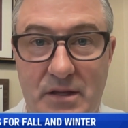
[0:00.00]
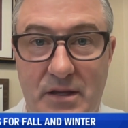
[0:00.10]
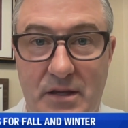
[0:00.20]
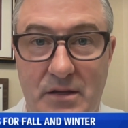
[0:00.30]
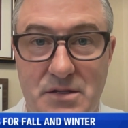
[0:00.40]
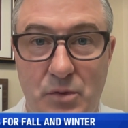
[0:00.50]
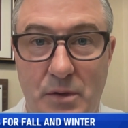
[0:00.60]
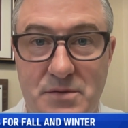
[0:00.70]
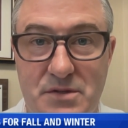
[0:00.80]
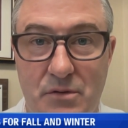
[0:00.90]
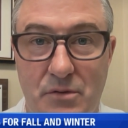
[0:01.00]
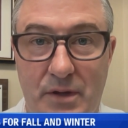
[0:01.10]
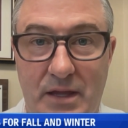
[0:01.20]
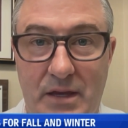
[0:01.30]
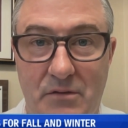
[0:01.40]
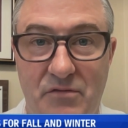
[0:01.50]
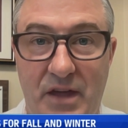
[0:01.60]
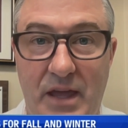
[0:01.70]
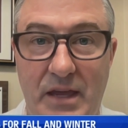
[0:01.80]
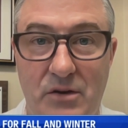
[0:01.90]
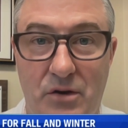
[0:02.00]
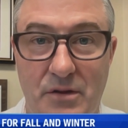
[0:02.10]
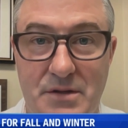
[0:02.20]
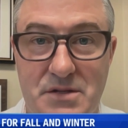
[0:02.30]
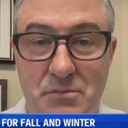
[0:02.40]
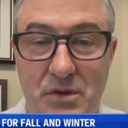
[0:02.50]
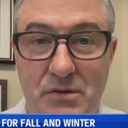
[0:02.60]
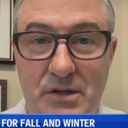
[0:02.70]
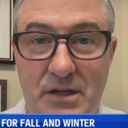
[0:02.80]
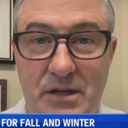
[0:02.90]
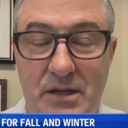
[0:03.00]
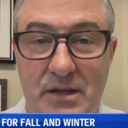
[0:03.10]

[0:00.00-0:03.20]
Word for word: that kind of sweeps through and can evade all this immunity